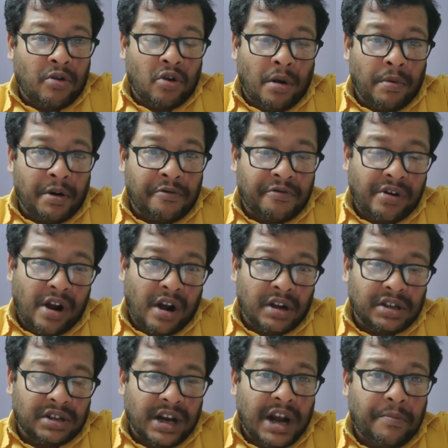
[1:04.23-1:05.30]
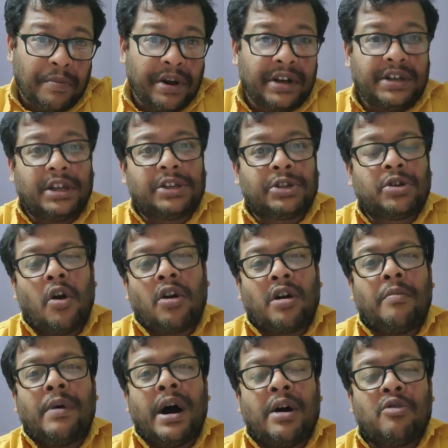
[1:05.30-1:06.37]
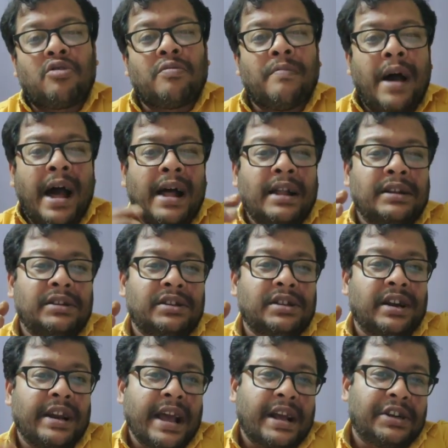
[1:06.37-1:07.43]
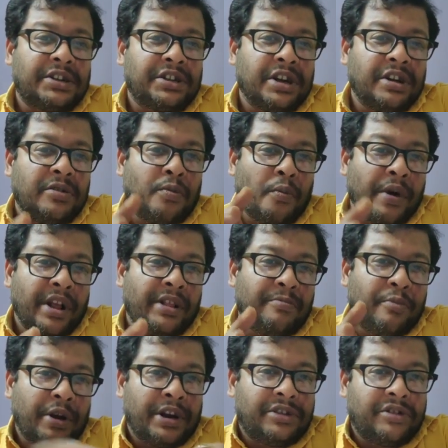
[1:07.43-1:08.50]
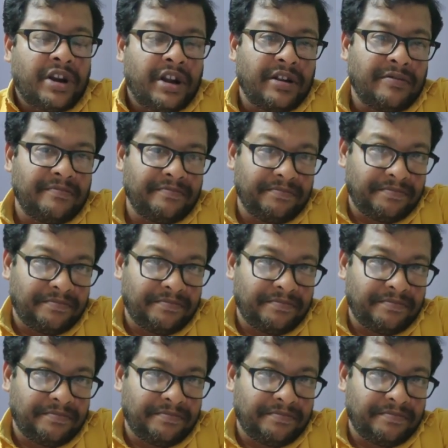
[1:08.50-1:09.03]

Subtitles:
about Robert Frost, let me just talk about man's connection with poetry.